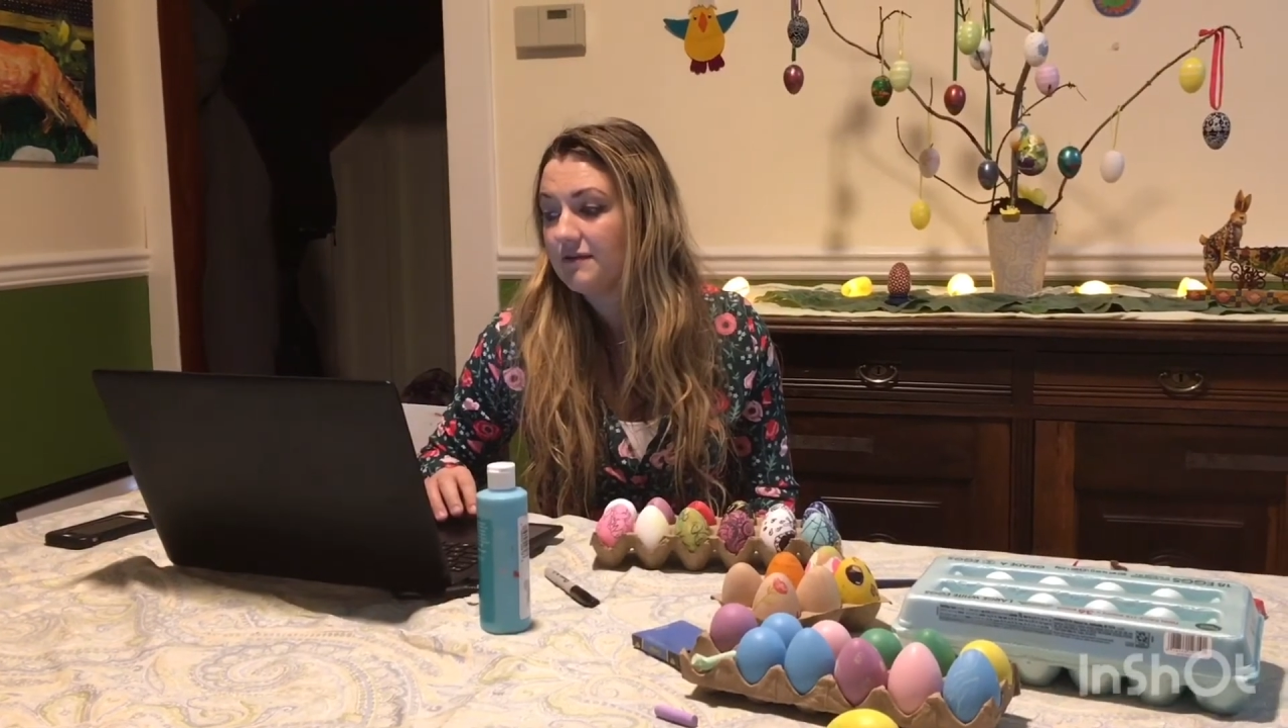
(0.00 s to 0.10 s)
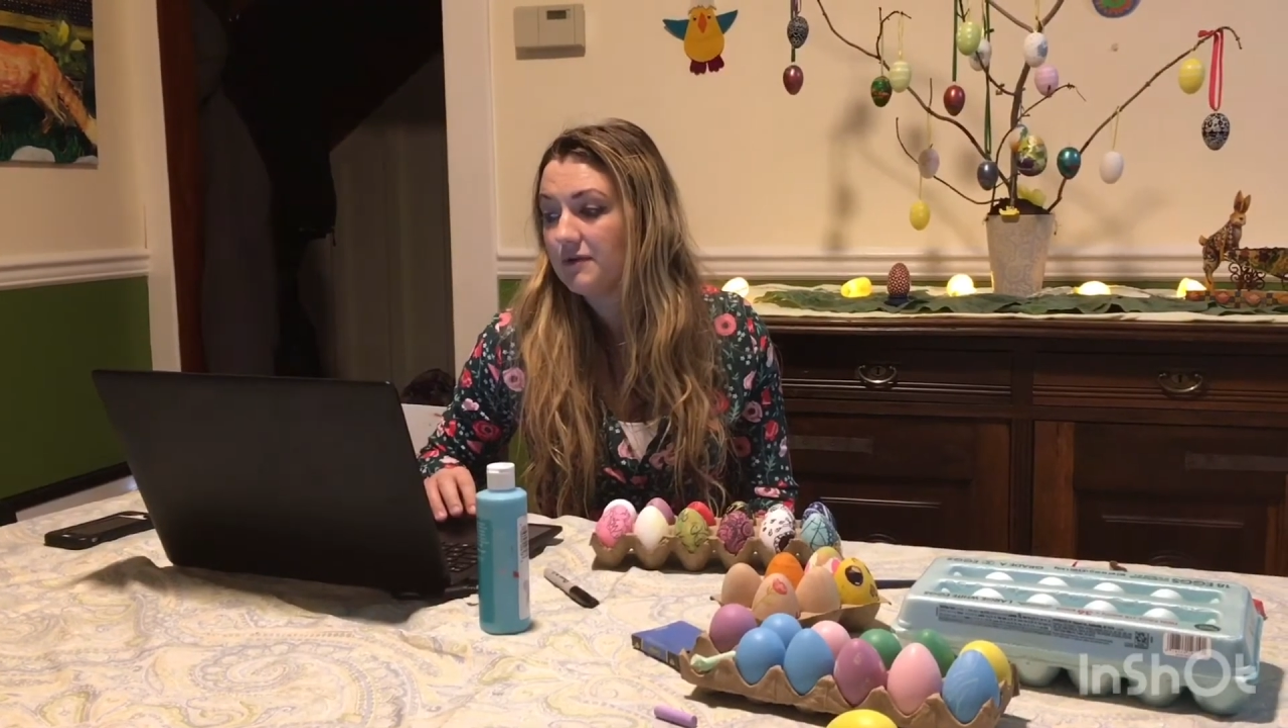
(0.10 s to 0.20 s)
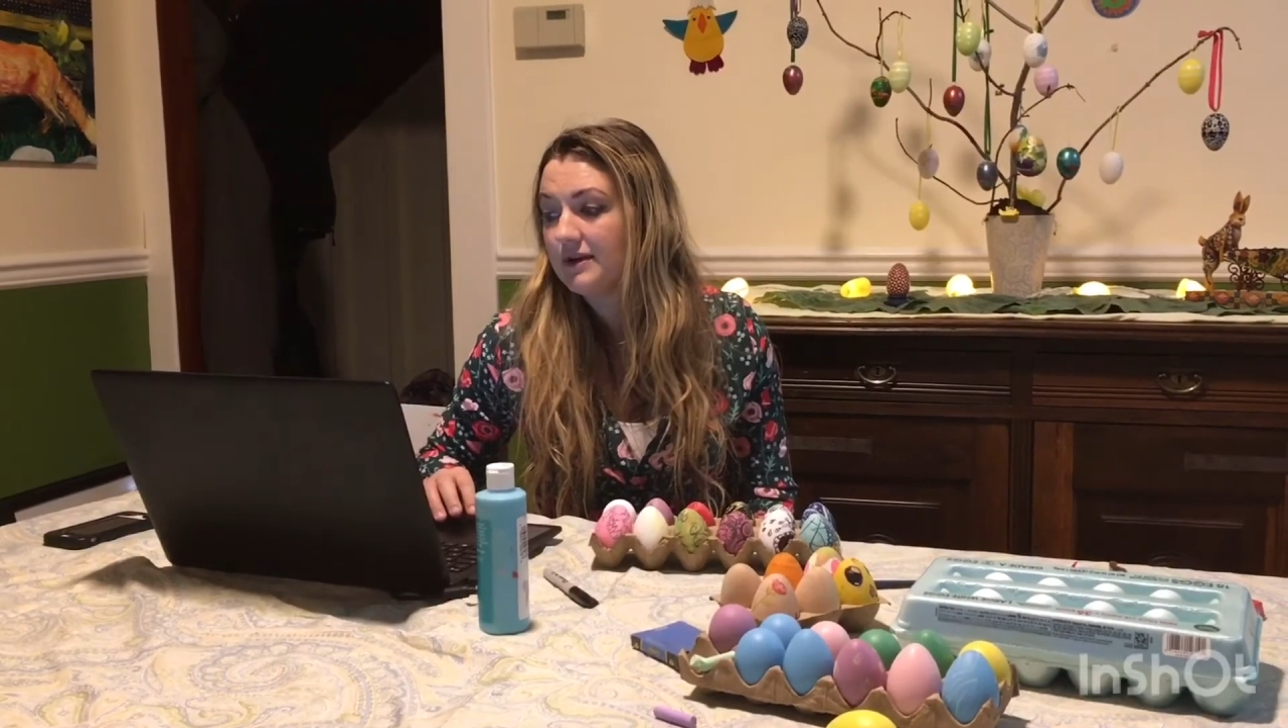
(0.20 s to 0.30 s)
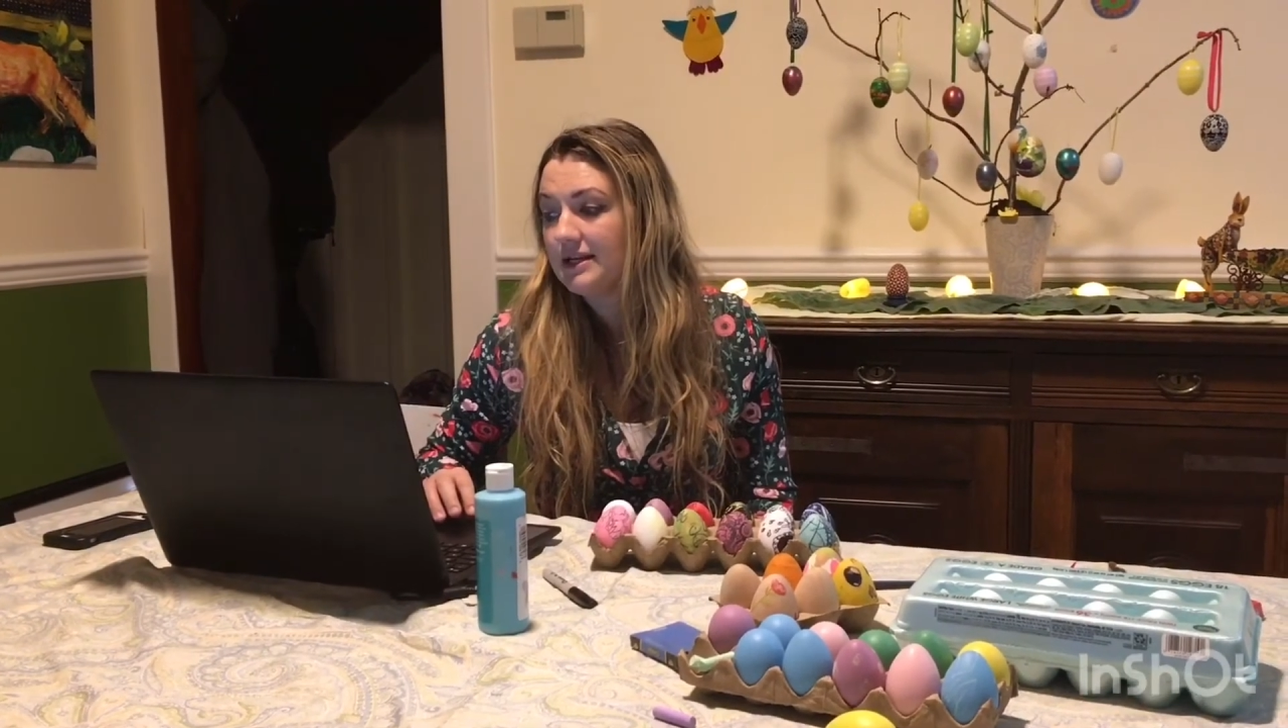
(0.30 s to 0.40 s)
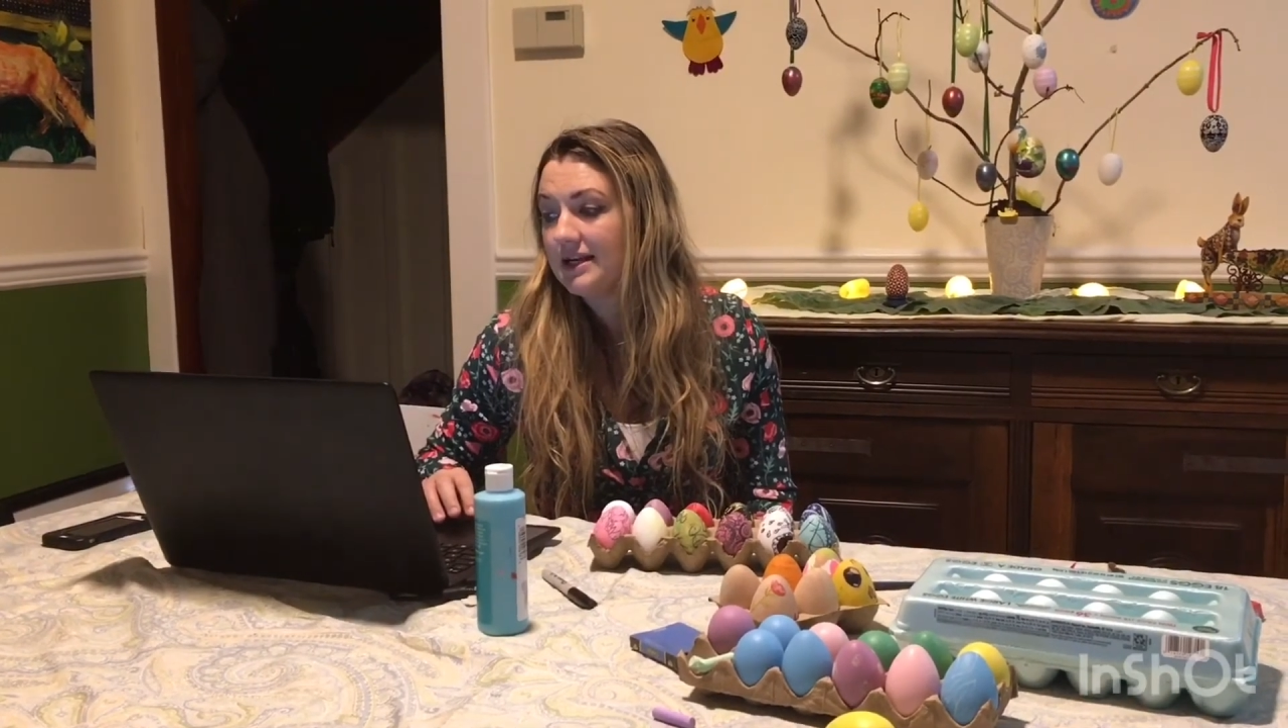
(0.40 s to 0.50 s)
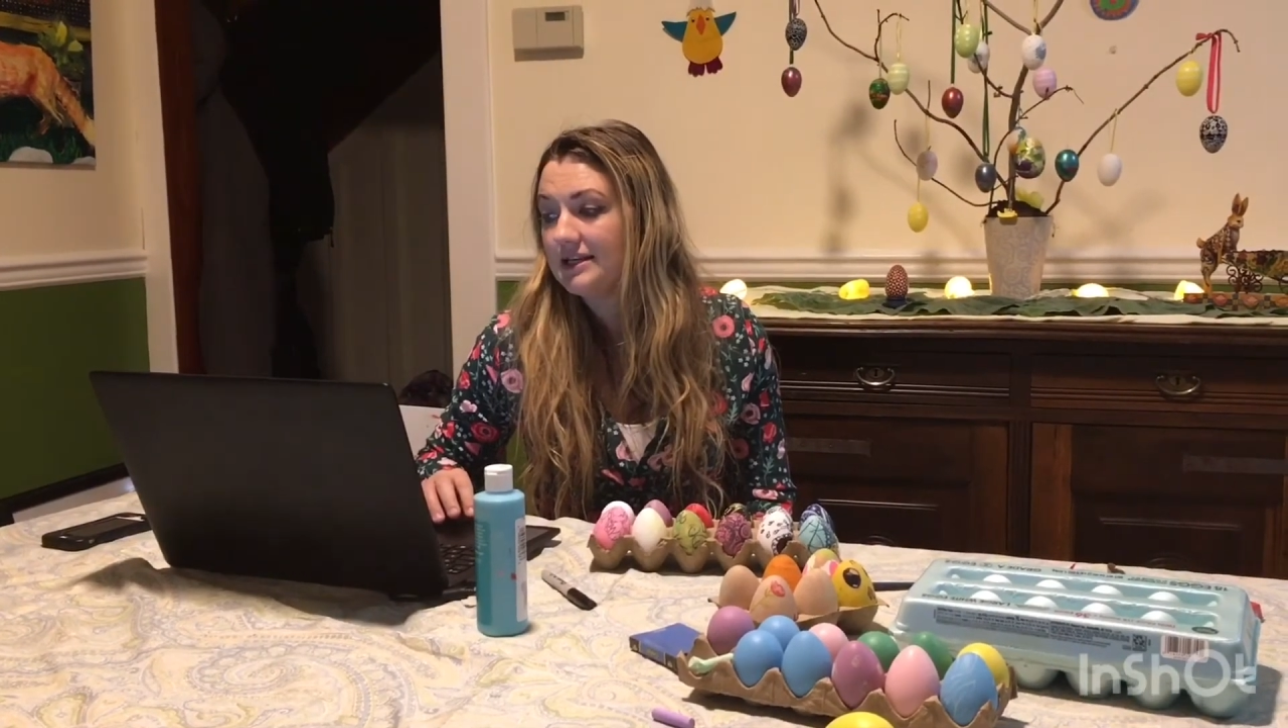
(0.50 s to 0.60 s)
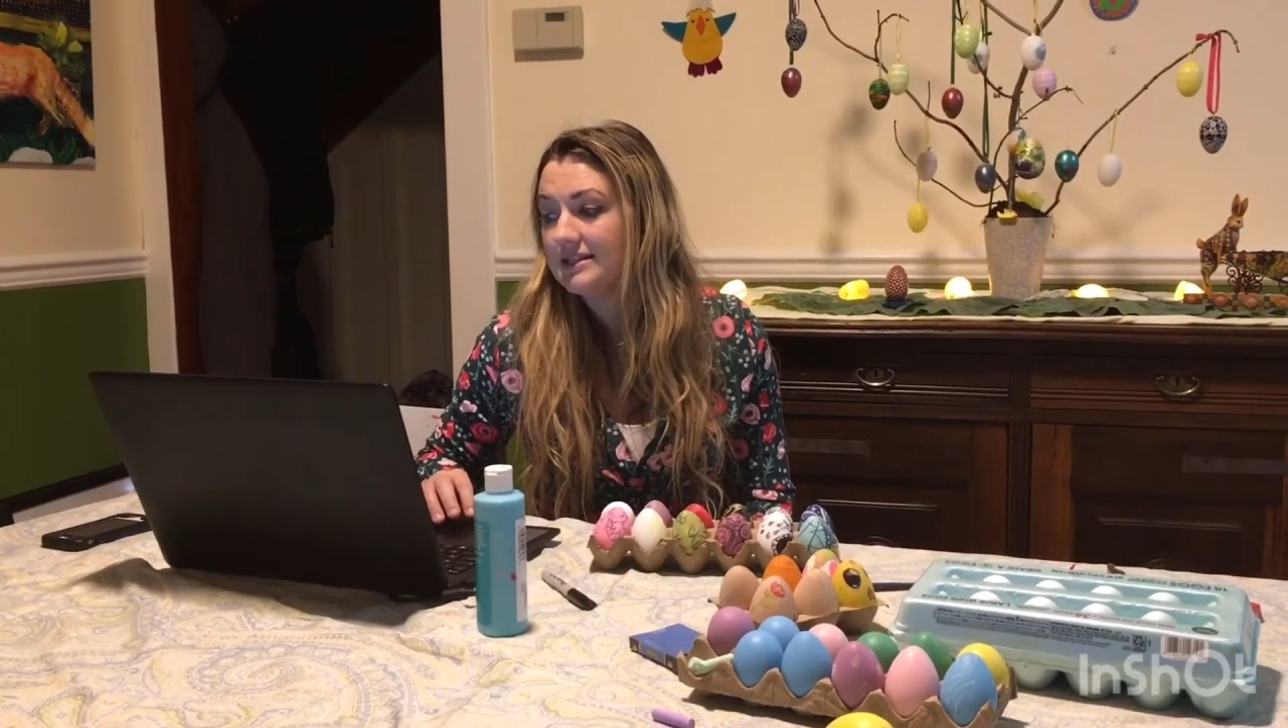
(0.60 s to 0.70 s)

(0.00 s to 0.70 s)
40 days